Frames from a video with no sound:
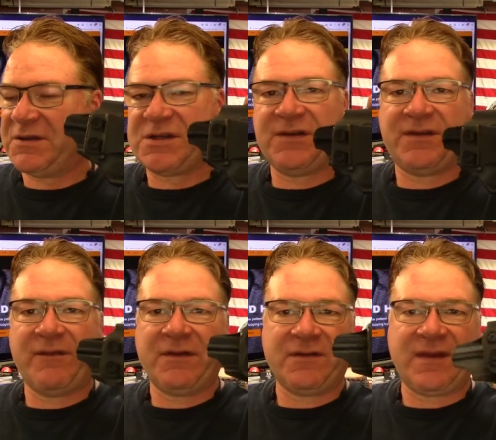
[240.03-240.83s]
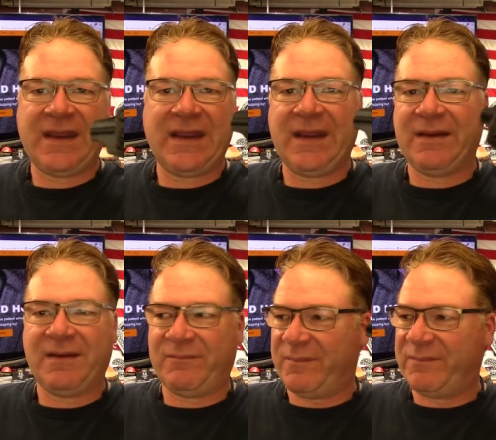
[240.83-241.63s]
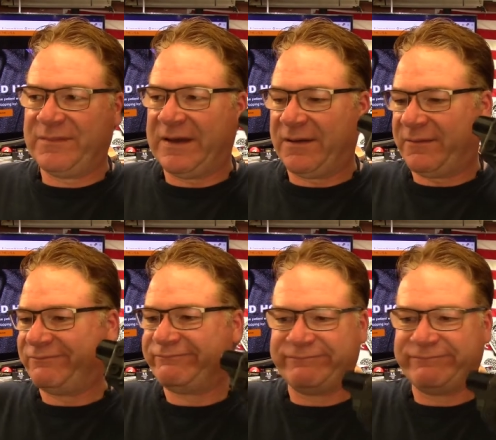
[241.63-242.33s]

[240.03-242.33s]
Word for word: G17, and, you know,